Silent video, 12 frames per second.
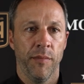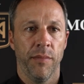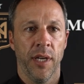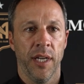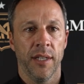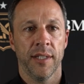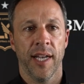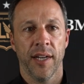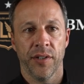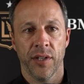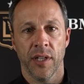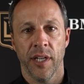meaning
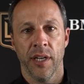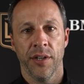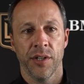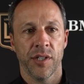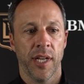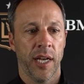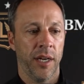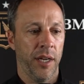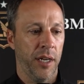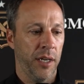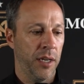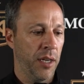tactically
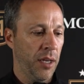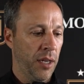understanding.